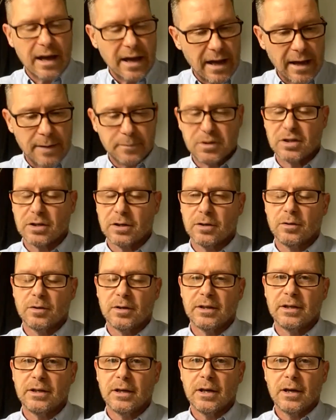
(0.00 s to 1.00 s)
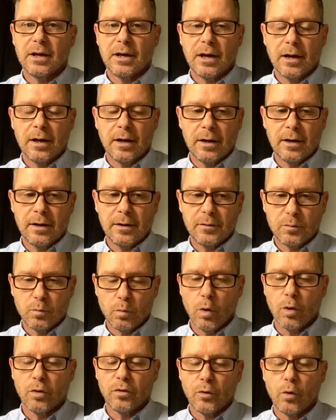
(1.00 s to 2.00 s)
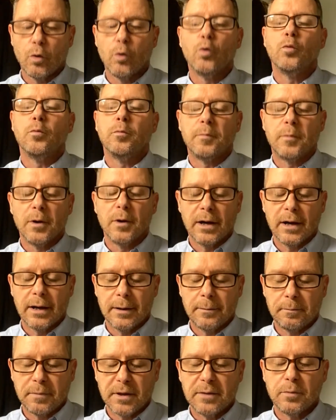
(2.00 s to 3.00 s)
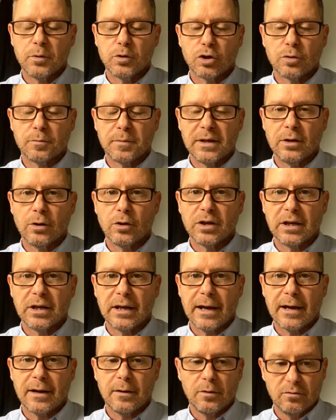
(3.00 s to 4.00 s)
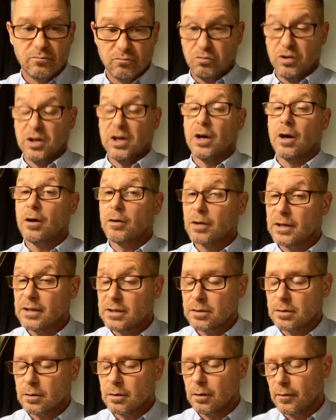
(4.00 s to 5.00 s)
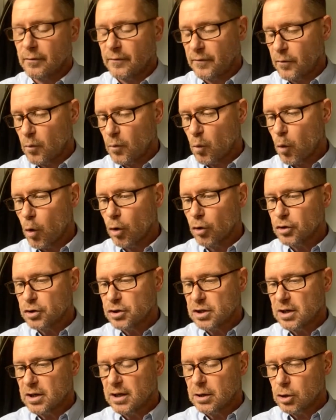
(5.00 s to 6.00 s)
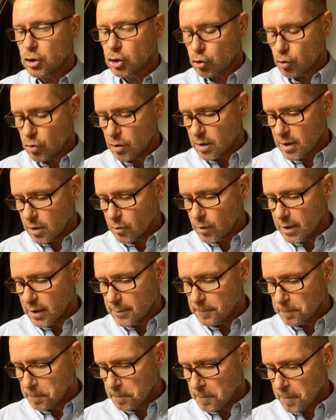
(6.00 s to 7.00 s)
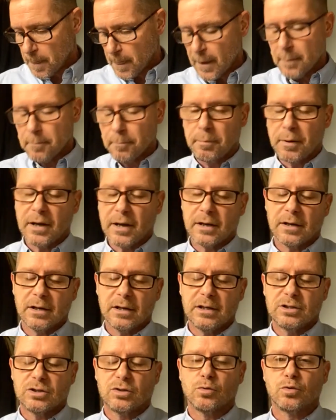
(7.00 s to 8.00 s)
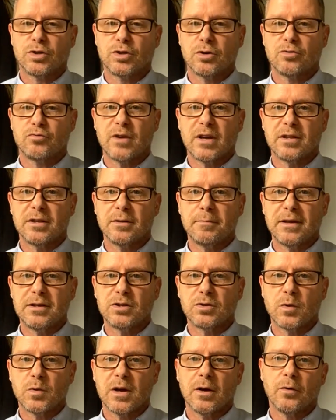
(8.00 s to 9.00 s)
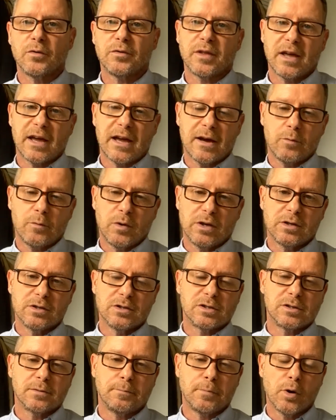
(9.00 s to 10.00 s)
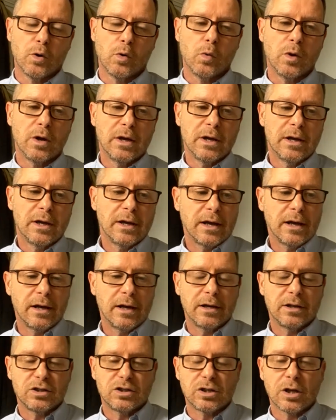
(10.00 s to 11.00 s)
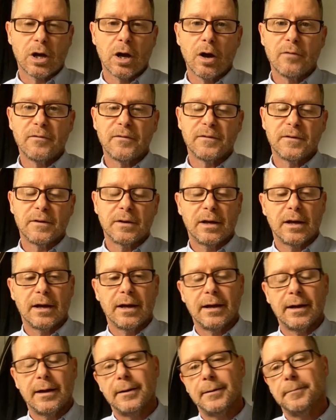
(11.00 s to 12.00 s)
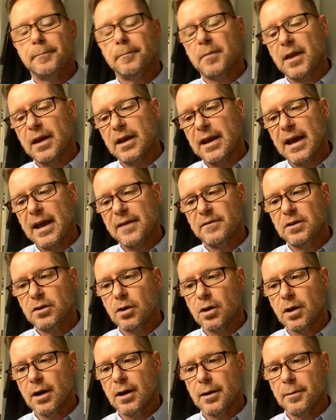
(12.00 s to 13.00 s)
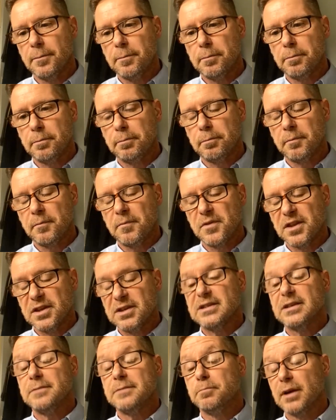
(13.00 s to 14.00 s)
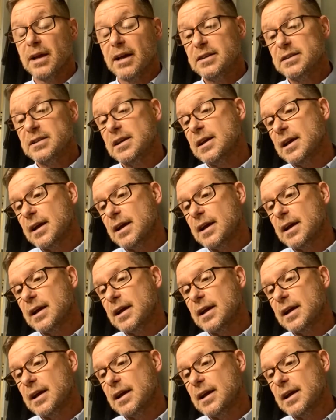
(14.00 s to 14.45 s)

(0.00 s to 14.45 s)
Absolutely. What all people should be looking at, regardless of what industry they're in. But it's also around the mental health, how we can support staff and having things in place,